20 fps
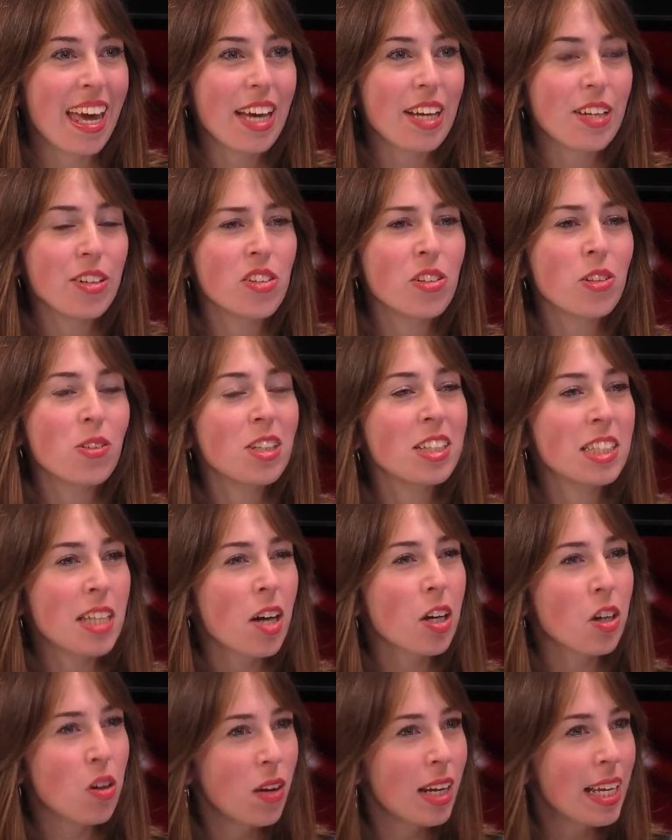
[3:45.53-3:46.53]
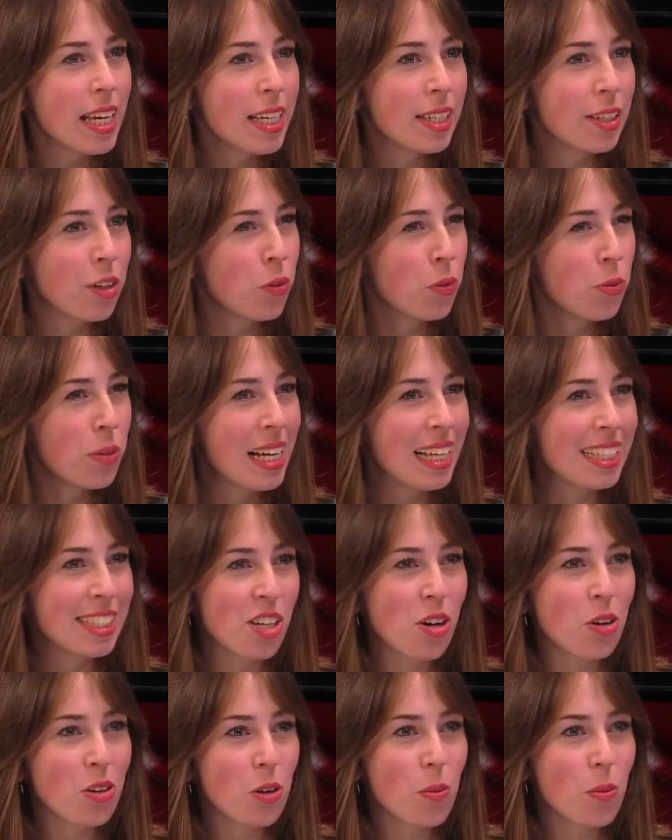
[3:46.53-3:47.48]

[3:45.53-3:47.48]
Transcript: Your other colleague now will talk